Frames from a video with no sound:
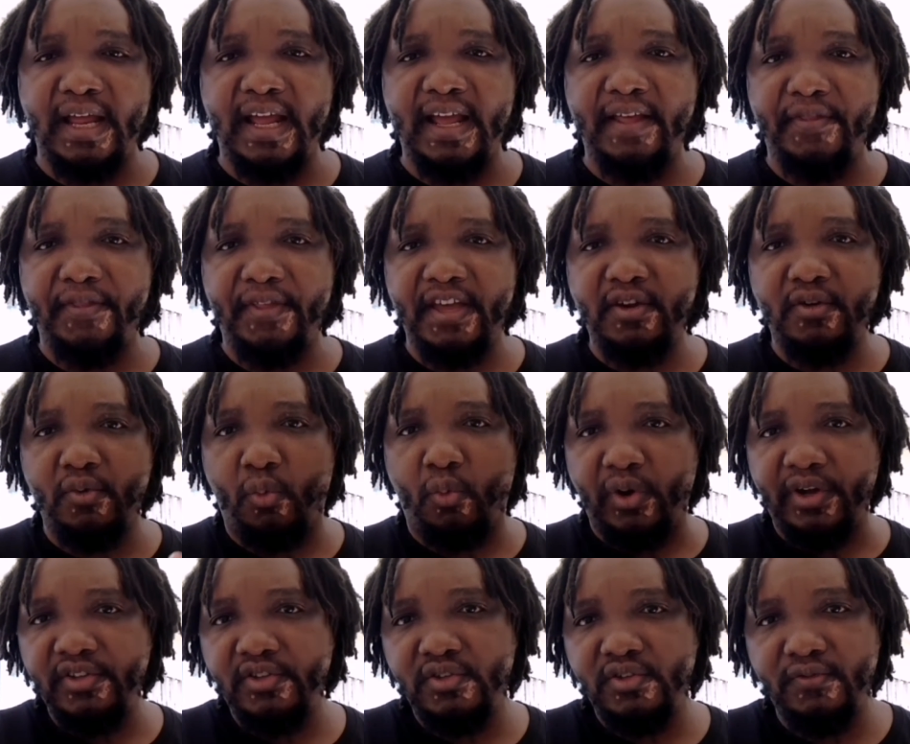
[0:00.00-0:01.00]
And then
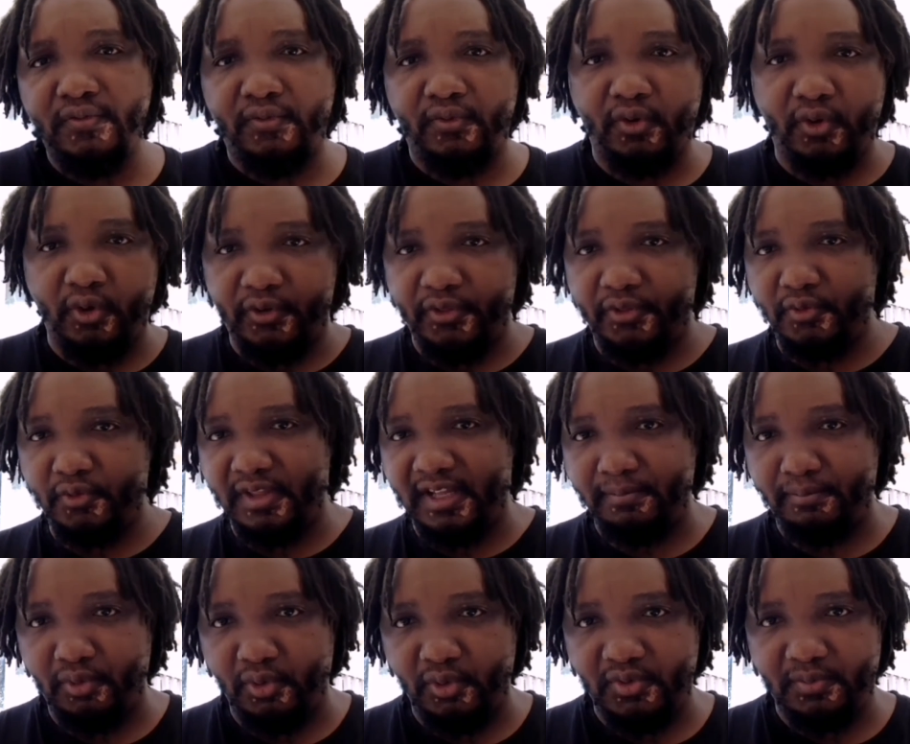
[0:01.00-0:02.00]
once you've gone through
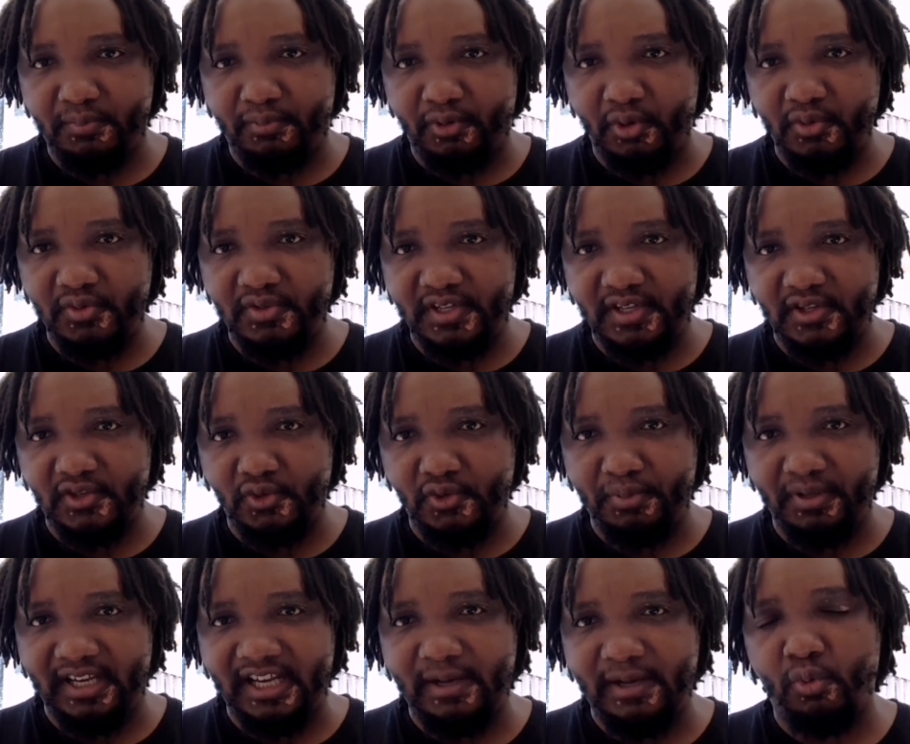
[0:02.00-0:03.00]
that process, you
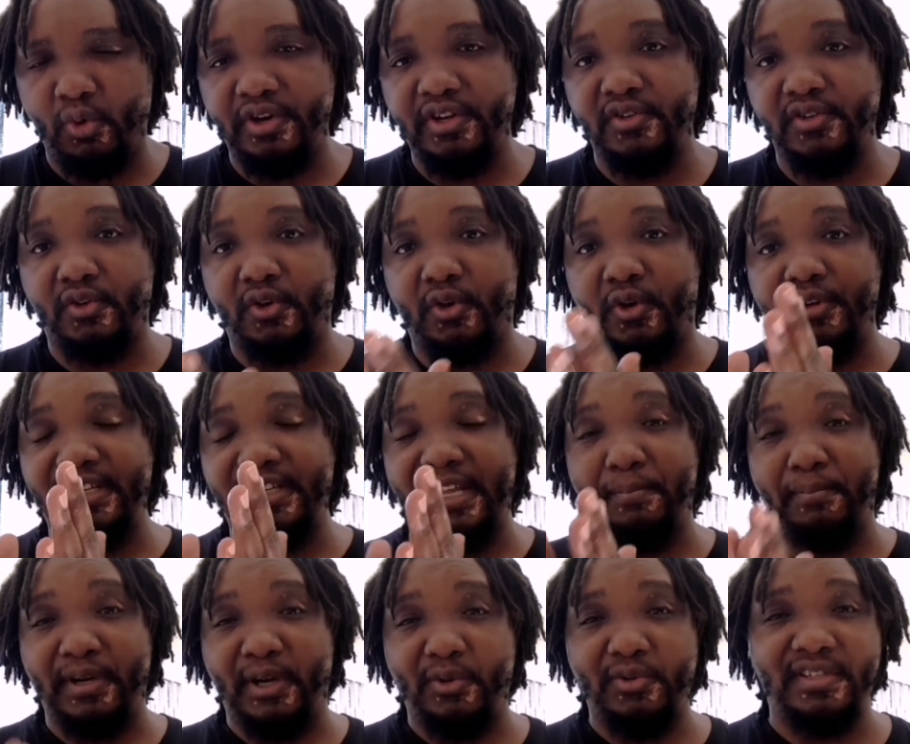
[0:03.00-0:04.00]
become what is called
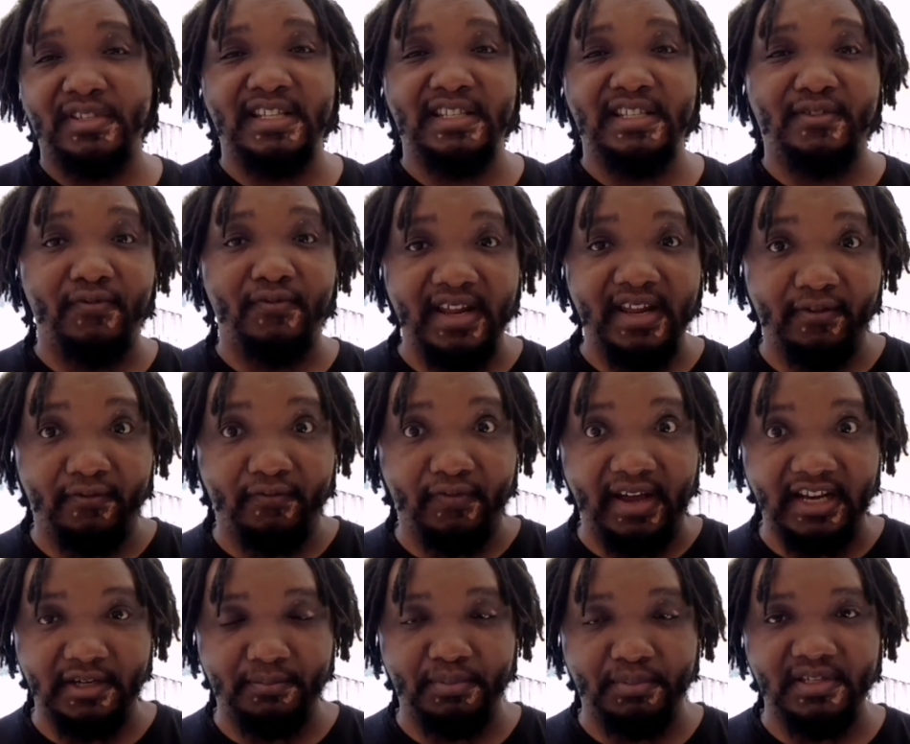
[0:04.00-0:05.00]
a BrownSense
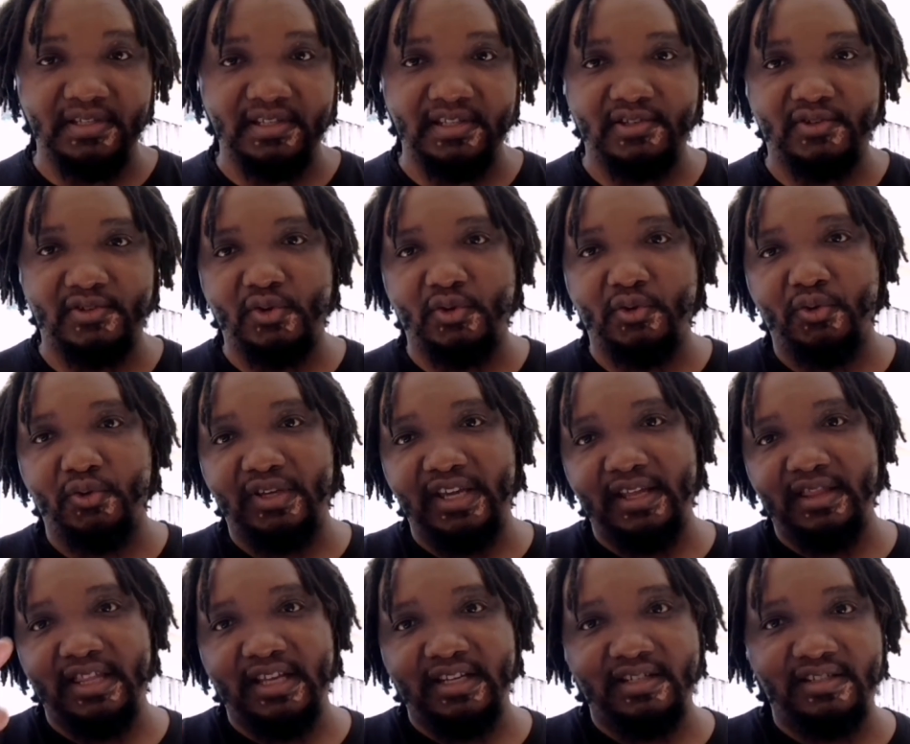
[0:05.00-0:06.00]
verified business. So you
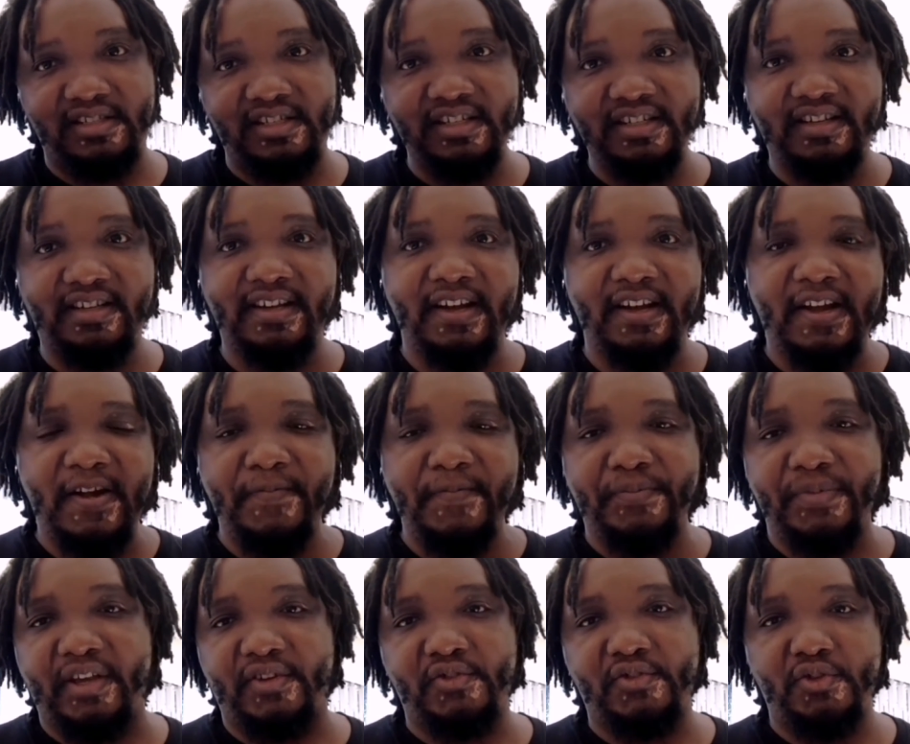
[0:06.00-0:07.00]
get that tick
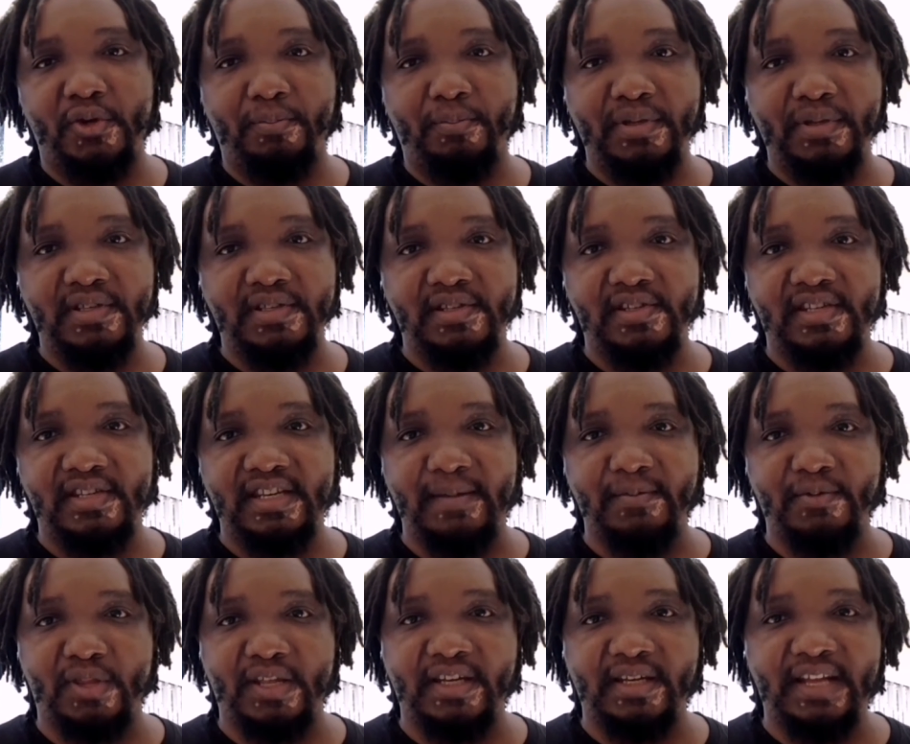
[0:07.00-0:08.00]
next to your business name,
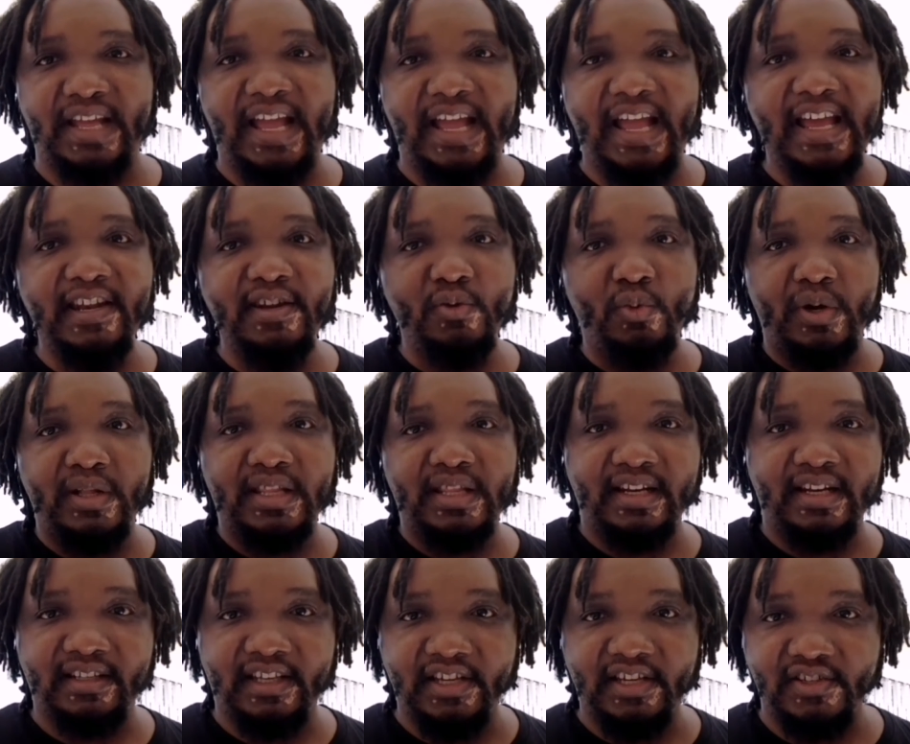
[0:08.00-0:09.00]
so that anyone that
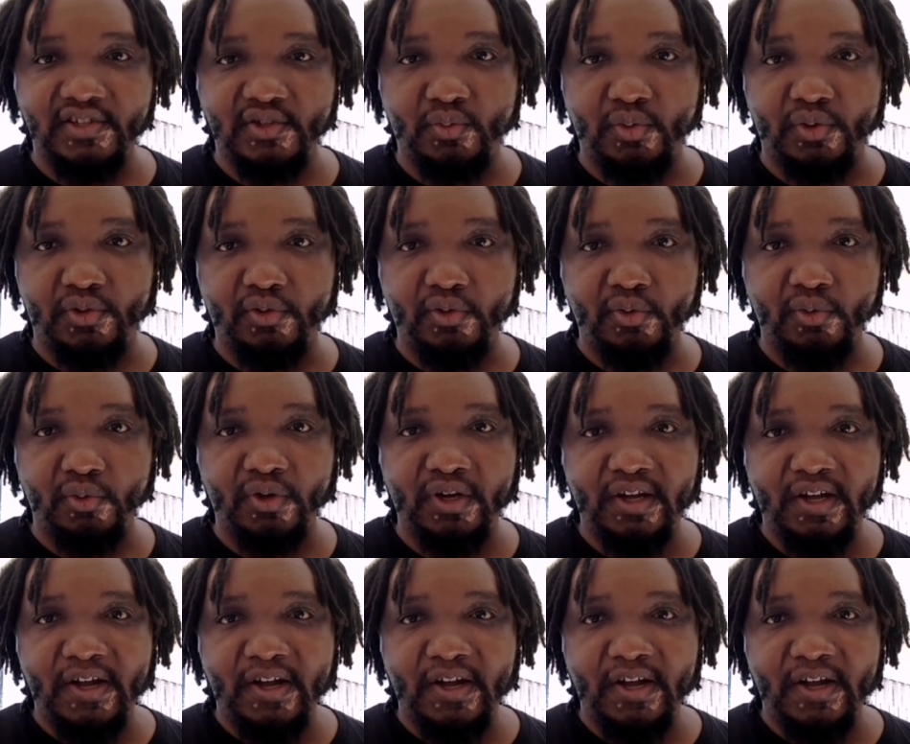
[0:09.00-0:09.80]
engages with you